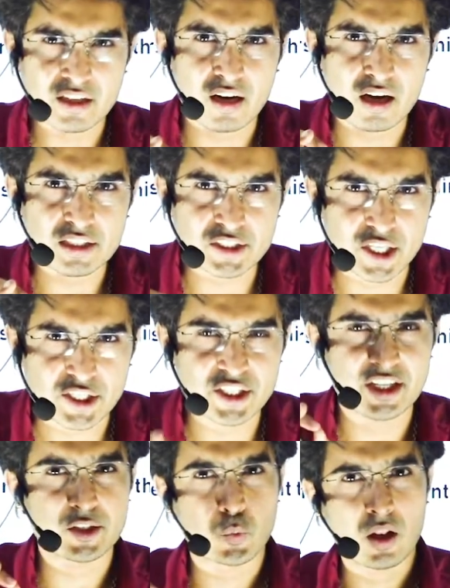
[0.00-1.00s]
the last
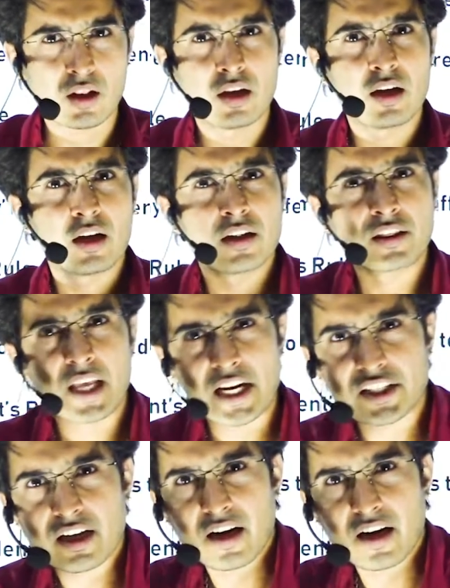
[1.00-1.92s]
session as well that